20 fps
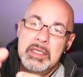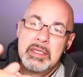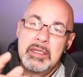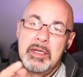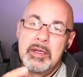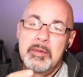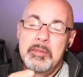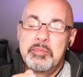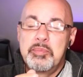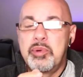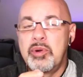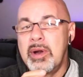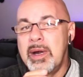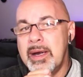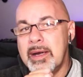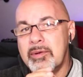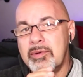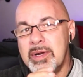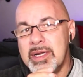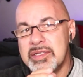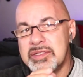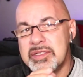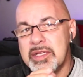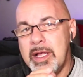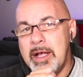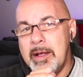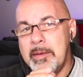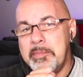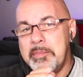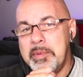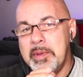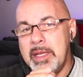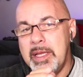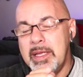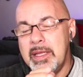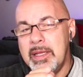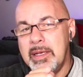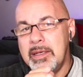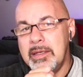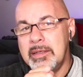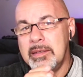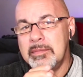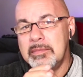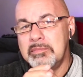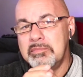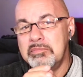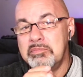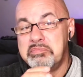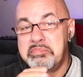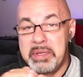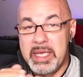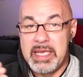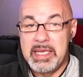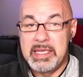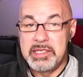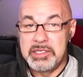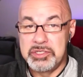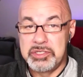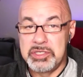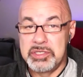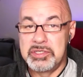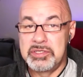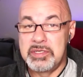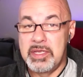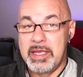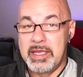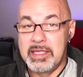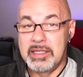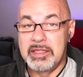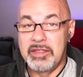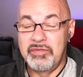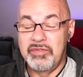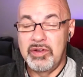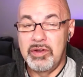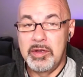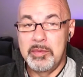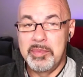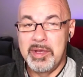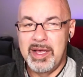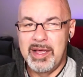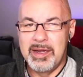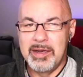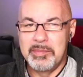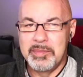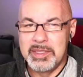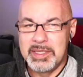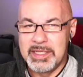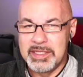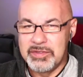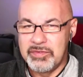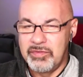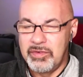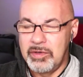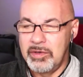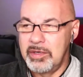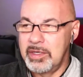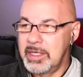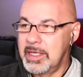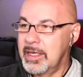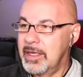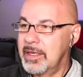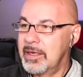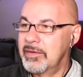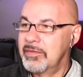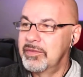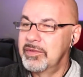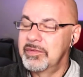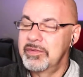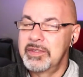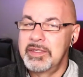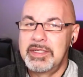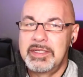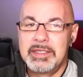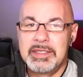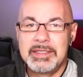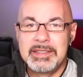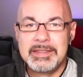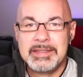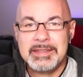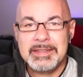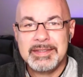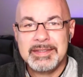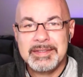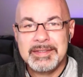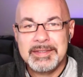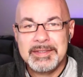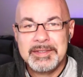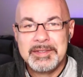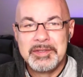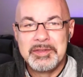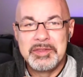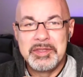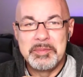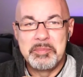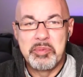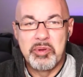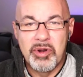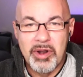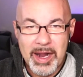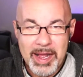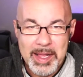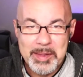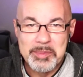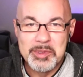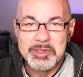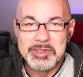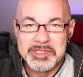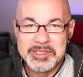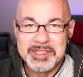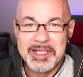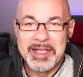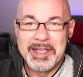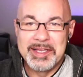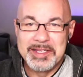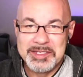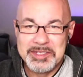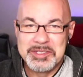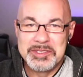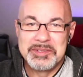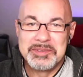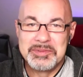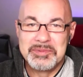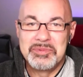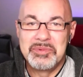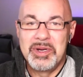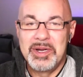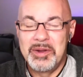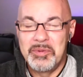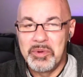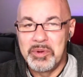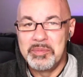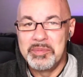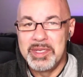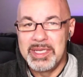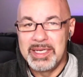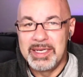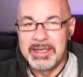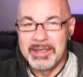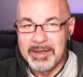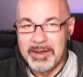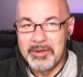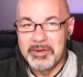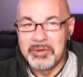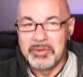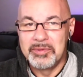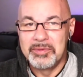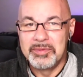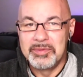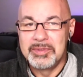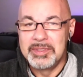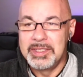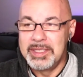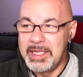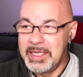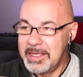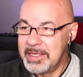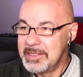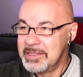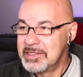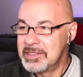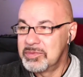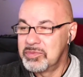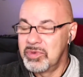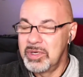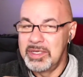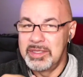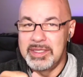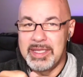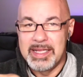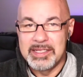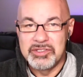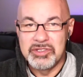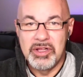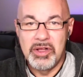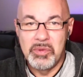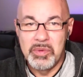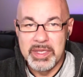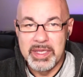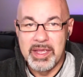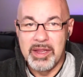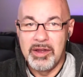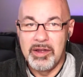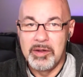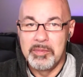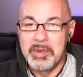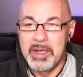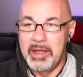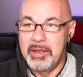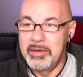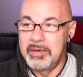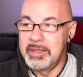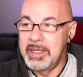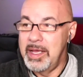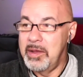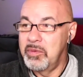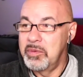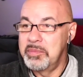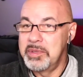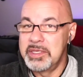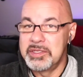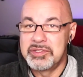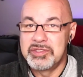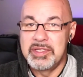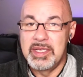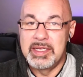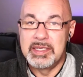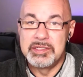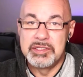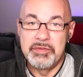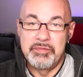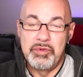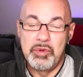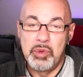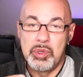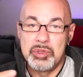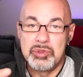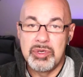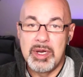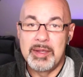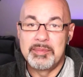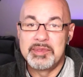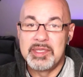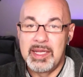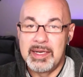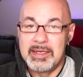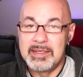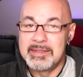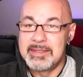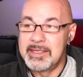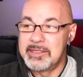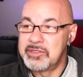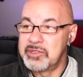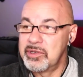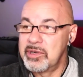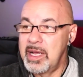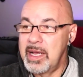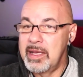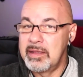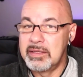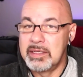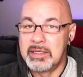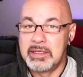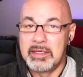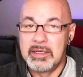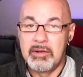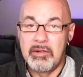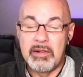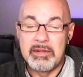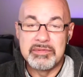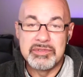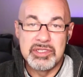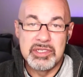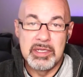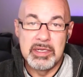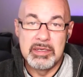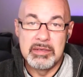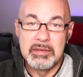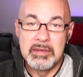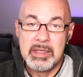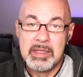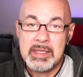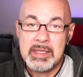of progress up, and beige is like at the very bottom, and that's very kind of the primal stage where we're meeting our own needs, and that's all we care about. And that would be a stage if you were dropped on a desert island and all of a sudden